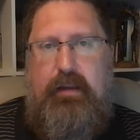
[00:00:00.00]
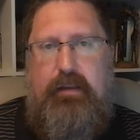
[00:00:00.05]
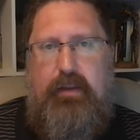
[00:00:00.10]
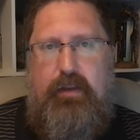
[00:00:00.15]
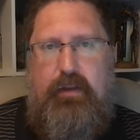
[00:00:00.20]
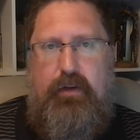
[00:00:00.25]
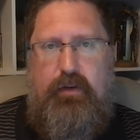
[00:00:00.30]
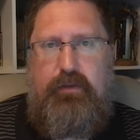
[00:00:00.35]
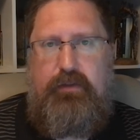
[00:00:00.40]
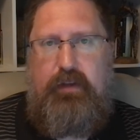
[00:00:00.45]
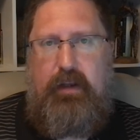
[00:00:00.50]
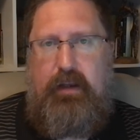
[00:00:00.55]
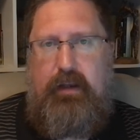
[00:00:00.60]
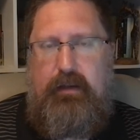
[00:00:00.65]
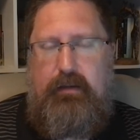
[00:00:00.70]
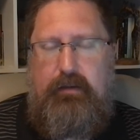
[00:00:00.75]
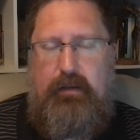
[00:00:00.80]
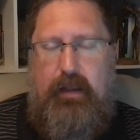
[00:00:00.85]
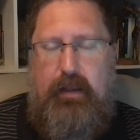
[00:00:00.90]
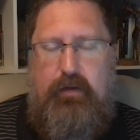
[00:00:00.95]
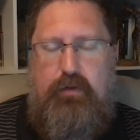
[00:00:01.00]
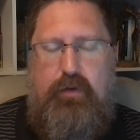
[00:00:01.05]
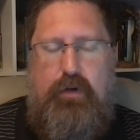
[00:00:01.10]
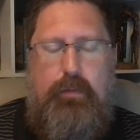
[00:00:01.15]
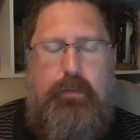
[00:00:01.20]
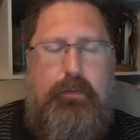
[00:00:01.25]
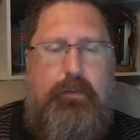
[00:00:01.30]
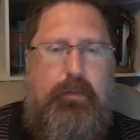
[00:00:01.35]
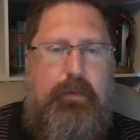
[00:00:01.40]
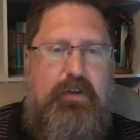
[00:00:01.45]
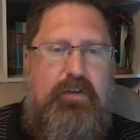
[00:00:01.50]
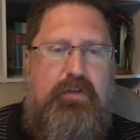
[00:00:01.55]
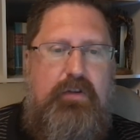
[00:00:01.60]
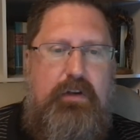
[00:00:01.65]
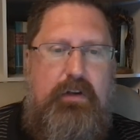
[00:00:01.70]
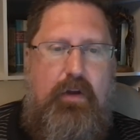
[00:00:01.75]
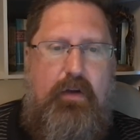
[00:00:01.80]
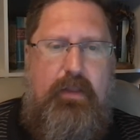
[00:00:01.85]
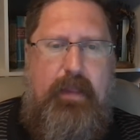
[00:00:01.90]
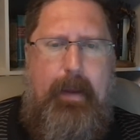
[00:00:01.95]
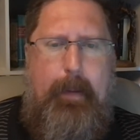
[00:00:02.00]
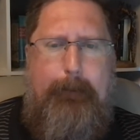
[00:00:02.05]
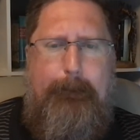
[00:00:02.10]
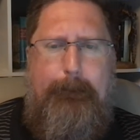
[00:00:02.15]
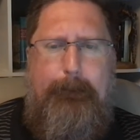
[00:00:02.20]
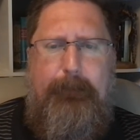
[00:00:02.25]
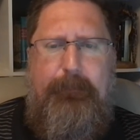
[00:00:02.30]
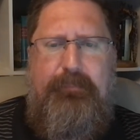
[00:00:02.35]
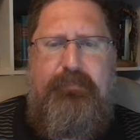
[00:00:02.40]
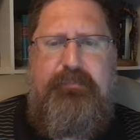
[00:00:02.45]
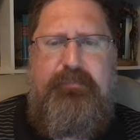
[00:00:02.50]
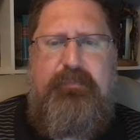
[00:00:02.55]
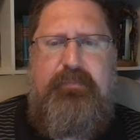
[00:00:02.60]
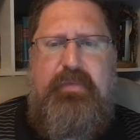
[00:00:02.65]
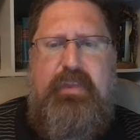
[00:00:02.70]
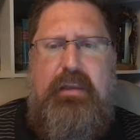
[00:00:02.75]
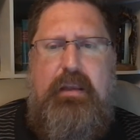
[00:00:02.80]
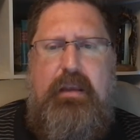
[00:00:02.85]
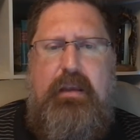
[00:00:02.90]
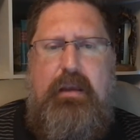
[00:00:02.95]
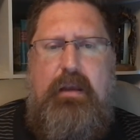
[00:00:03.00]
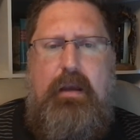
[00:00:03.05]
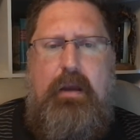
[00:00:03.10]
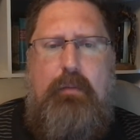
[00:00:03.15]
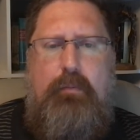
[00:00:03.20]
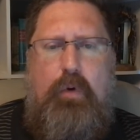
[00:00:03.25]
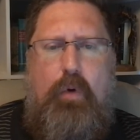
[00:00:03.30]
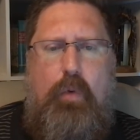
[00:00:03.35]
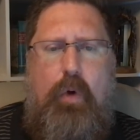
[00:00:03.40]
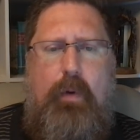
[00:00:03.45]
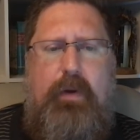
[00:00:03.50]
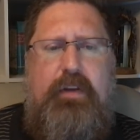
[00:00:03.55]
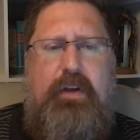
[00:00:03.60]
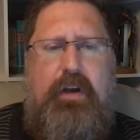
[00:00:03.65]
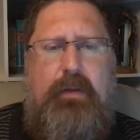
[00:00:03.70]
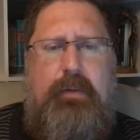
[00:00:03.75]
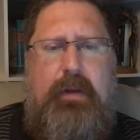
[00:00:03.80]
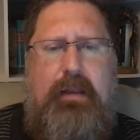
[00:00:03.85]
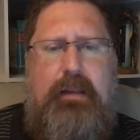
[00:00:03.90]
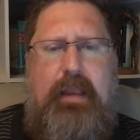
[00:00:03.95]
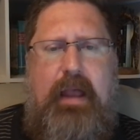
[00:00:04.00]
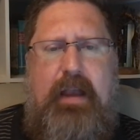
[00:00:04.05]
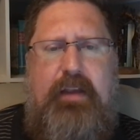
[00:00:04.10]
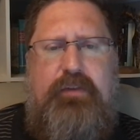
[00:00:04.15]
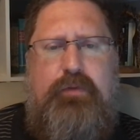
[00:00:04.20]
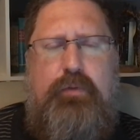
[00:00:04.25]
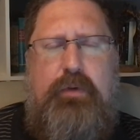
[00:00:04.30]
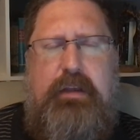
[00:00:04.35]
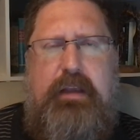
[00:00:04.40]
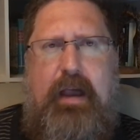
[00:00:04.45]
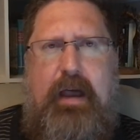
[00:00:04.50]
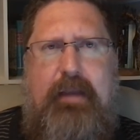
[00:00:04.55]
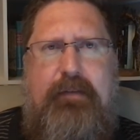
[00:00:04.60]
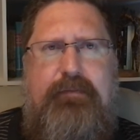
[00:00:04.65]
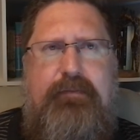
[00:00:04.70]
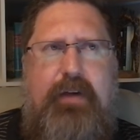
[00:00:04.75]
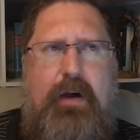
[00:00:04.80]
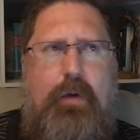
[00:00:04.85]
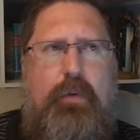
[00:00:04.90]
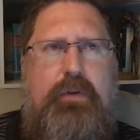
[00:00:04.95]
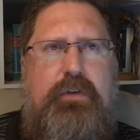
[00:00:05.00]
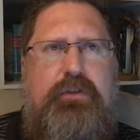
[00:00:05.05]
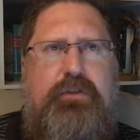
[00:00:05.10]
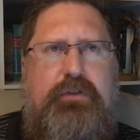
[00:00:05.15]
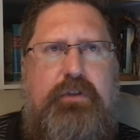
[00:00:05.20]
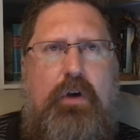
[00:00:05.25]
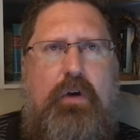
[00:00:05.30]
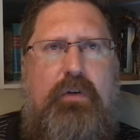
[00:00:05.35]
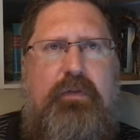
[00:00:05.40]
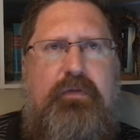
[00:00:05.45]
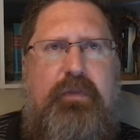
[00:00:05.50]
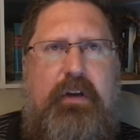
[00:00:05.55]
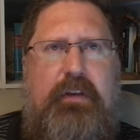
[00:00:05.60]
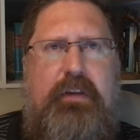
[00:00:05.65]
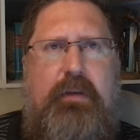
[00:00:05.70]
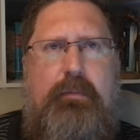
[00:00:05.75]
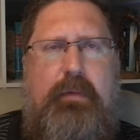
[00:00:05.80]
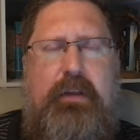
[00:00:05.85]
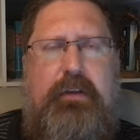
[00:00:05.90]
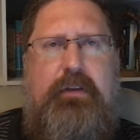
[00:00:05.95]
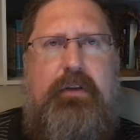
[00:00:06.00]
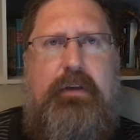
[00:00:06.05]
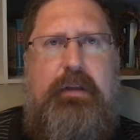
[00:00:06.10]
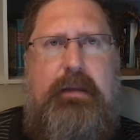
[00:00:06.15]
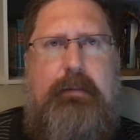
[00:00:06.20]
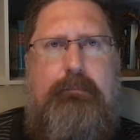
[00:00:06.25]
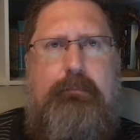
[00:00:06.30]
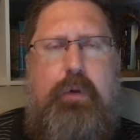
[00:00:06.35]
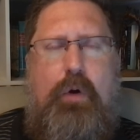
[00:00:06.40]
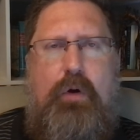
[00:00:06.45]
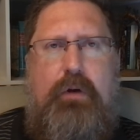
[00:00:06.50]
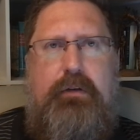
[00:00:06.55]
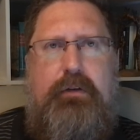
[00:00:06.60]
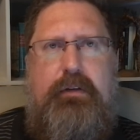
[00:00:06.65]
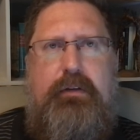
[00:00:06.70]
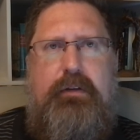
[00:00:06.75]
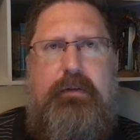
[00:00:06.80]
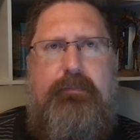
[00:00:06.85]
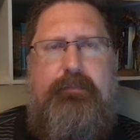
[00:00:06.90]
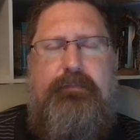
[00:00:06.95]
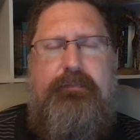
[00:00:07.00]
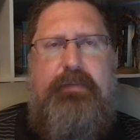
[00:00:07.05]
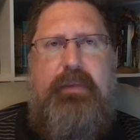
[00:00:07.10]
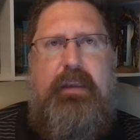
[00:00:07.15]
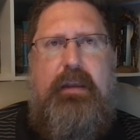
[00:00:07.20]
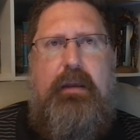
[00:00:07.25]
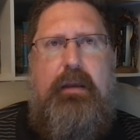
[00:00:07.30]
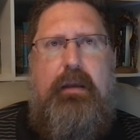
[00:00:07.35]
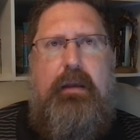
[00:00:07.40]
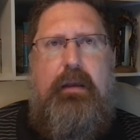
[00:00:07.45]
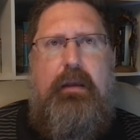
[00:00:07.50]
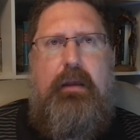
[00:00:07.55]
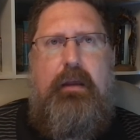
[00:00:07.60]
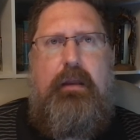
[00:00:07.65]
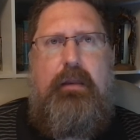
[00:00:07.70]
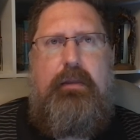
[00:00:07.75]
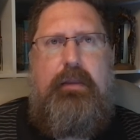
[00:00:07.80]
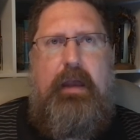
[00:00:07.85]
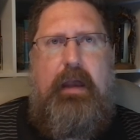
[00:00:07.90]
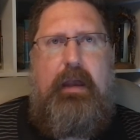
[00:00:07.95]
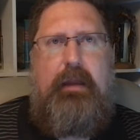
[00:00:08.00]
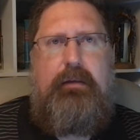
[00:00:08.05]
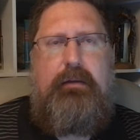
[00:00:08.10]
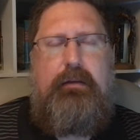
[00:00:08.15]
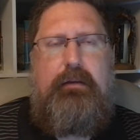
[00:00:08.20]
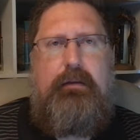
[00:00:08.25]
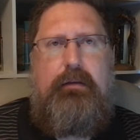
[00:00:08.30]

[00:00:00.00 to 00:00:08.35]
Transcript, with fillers: the Thursday night group. Make sure you know that. But what we talked about last week, I felt was so fundamentally important that